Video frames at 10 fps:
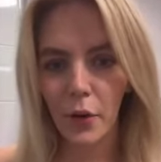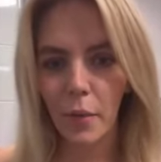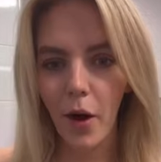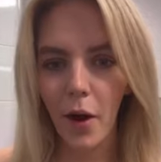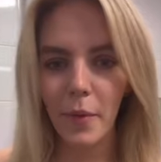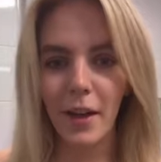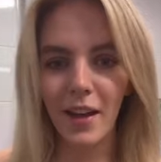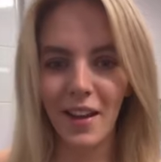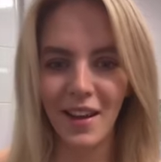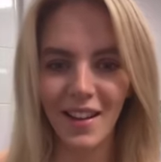Are you a mom?
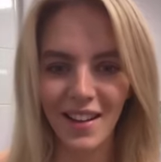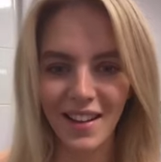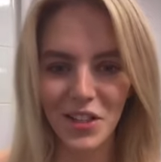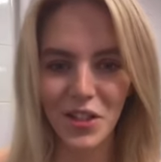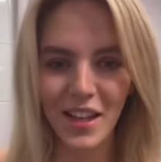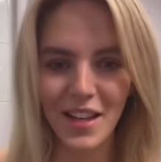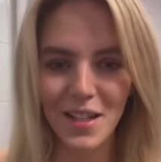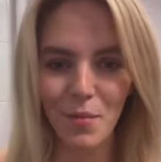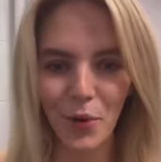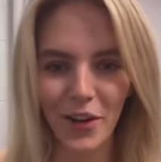Do you
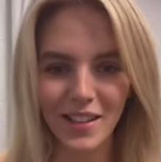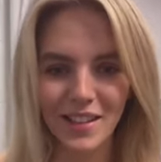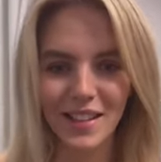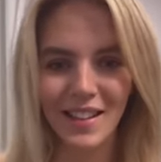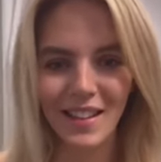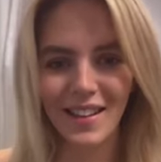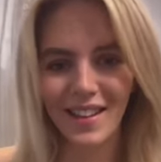need support?